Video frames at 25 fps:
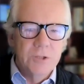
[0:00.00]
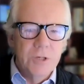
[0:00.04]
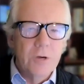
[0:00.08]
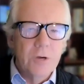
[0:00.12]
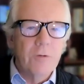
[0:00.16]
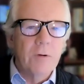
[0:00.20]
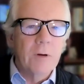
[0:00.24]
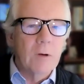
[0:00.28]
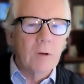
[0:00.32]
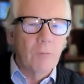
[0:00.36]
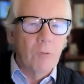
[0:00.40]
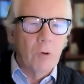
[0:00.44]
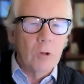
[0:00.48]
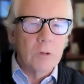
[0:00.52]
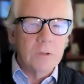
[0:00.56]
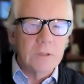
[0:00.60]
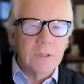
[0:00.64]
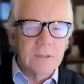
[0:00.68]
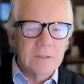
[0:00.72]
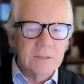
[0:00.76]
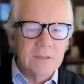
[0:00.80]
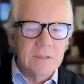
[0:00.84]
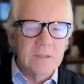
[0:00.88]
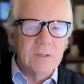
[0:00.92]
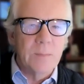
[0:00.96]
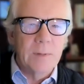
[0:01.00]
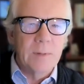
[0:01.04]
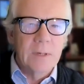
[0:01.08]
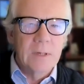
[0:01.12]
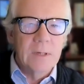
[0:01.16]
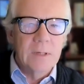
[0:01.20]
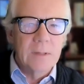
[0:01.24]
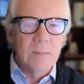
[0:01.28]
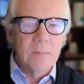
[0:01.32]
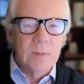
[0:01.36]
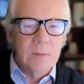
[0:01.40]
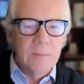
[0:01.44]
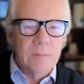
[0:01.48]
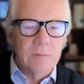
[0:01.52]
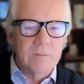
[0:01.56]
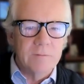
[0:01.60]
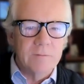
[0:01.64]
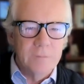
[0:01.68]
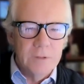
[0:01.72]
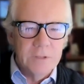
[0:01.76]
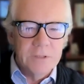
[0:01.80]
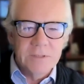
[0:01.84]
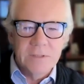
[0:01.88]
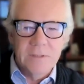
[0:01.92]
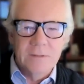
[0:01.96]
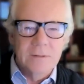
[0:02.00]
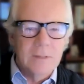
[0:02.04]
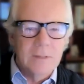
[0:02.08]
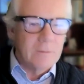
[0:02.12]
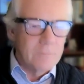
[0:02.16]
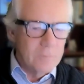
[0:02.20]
generally rolled out to the paying people first,